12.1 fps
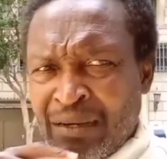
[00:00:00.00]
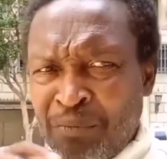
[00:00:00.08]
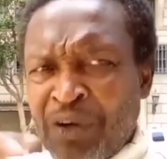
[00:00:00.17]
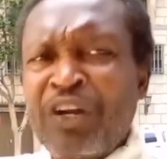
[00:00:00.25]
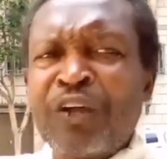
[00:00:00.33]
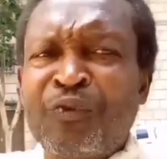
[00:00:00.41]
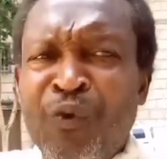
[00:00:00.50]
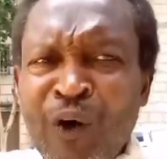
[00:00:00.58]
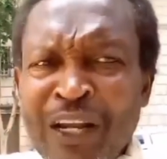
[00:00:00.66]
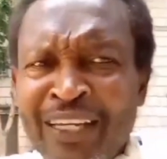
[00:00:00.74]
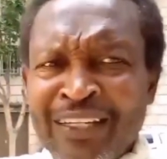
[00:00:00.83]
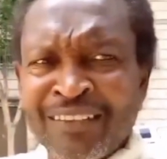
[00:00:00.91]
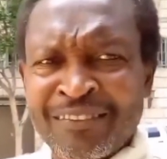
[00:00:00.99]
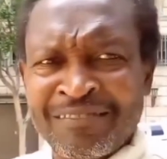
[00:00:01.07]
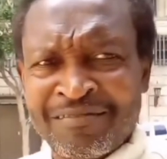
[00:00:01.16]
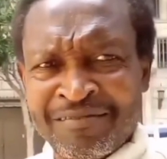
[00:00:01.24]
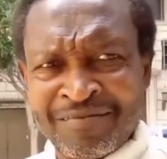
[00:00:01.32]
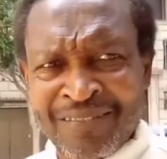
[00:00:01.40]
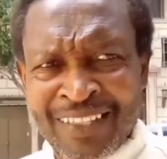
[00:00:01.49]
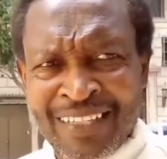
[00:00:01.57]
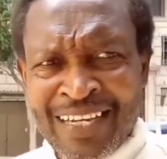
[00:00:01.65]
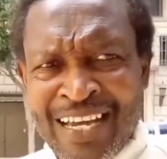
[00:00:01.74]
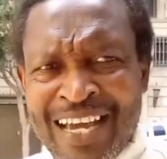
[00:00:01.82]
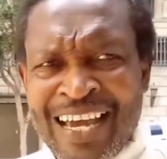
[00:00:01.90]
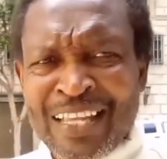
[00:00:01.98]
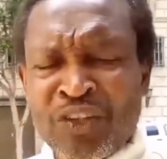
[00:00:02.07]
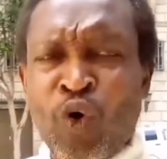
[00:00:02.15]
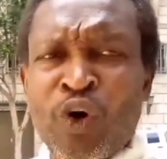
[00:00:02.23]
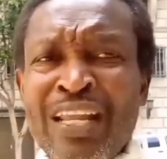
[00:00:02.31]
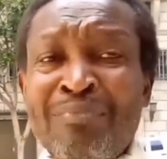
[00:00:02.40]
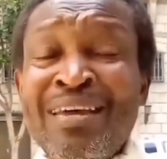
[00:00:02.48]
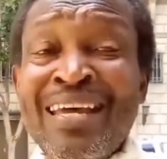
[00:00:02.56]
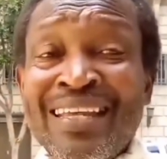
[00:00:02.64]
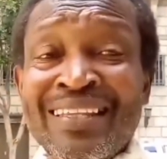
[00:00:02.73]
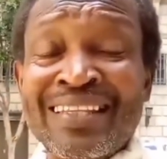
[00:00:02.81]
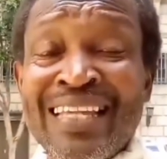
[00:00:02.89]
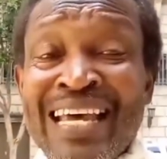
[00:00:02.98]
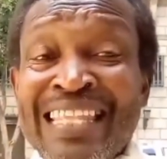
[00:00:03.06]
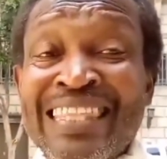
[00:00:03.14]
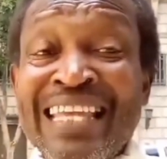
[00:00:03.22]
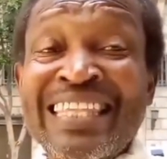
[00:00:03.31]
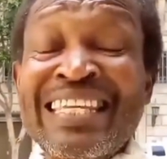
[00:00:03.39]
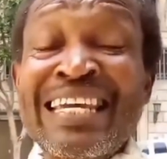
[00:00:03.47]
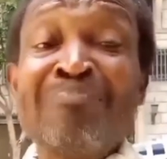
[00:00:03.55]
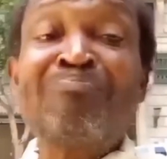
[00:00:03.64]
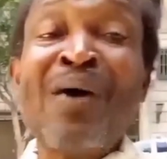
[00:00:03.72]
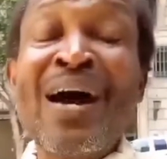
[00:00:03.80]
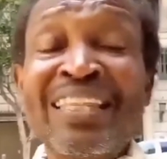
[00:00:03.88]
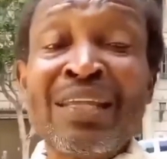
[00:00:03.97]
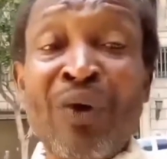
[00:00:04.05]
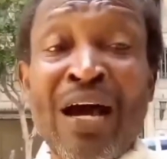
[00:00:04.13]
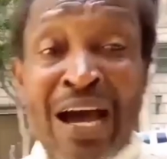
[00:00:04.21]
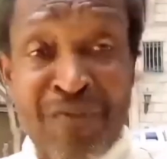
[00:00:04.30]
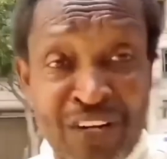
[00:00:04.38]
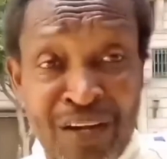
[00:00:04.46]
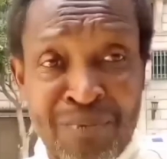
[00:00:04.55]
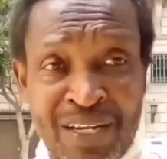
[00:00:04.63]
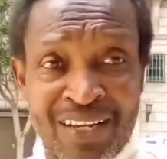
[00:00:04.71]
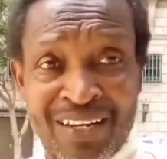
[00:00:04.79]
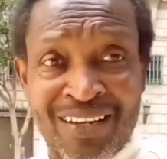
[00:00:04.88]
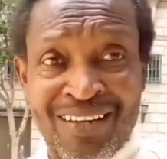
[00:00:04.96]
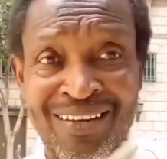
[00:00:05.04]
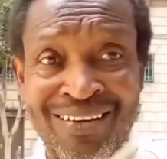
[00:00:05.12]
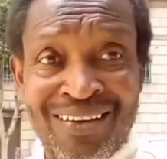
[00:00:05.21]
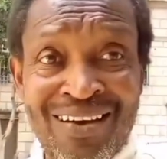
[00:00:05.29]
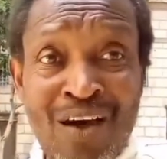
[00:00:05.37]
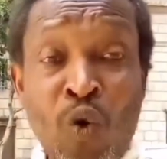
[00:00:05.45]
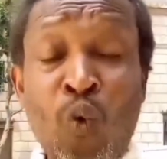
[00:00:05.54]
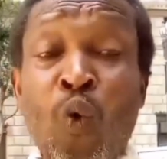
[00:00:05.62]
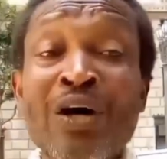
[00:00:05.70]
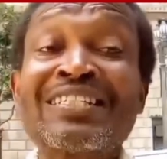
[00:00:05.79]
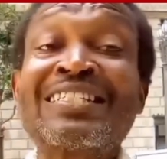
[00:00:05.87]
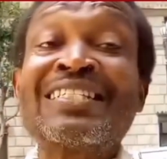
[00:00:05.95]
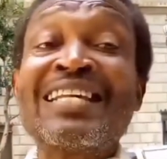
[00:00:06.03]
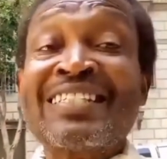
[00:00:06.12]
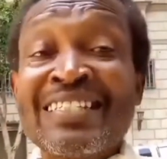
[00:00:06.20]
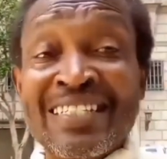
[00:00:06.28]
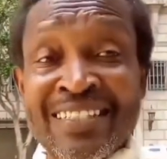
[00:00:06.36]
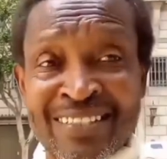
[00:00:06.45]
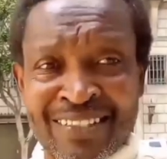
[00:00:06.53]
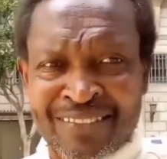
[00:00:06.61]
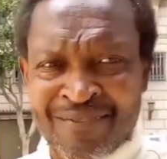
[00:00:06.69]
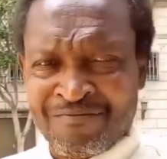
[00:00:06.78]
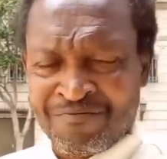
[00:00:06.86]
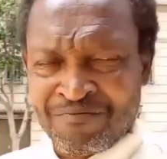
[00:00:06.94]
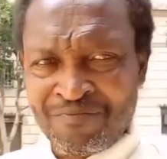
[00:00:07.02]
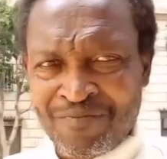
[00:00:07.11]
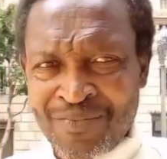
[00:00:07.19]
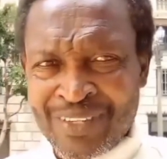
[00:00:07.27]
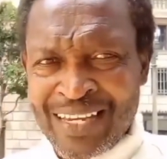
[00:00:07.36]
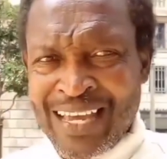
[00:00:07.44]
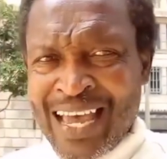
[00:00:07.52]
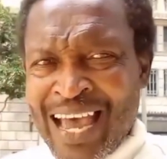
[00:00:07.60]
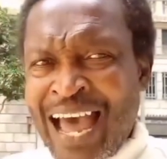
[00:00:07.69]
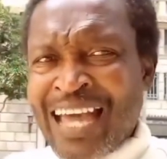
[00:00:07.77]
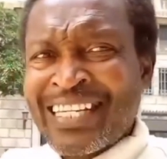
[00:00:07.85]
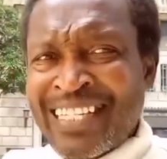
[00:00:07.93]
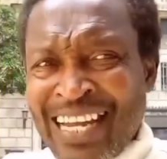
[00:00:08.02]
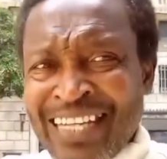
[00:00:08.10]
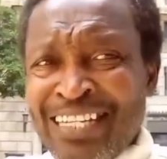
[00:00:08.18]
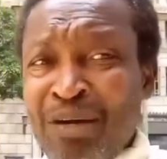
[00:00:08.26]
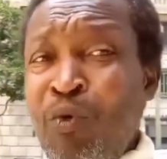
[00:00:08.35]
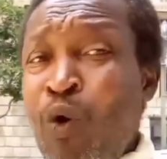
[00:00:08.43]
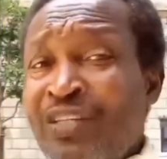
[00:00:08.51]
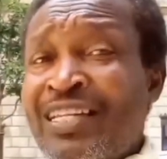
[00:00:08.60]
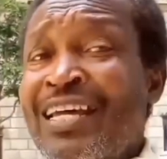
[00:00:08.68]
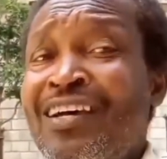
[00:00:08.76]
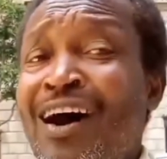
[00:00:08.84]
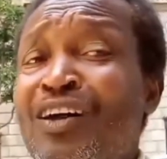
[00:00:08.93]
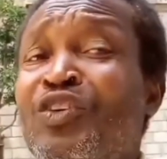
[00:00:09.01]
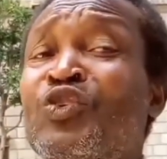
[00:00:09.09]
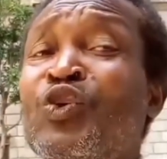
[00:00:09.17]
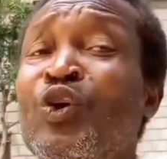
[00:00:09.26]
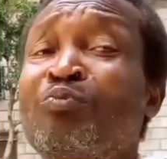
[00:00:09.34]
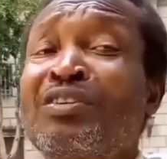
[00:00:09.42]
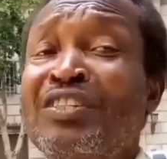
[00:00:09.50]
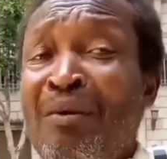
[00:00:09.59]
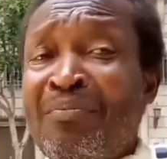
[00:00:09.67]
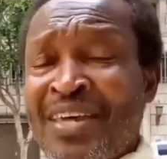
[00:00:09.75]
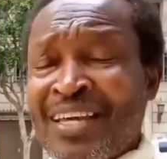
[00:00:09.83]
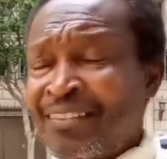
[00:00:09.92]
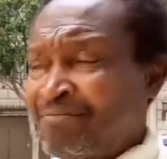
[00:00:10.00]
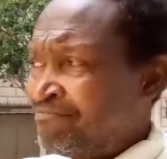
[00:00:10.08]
but not fully. It only means that the impact they were having on me was lessened. And then the Most High God showed me something,